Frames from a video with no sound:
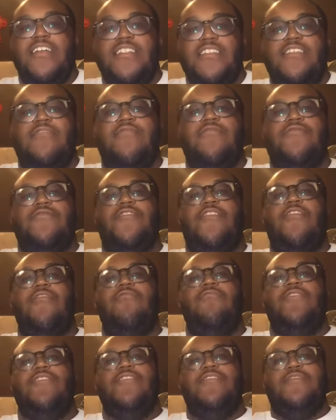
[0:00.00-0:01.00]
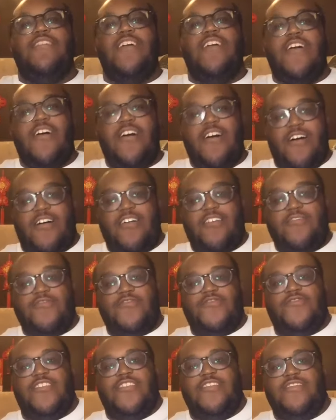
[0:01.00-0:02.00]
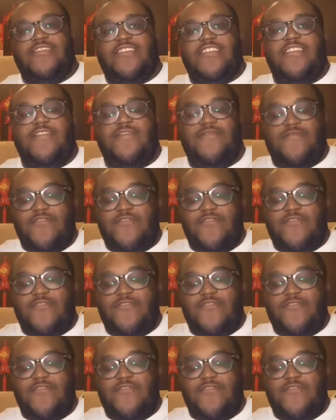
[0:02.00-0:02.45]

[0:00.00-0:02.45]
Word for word: there is always auto translate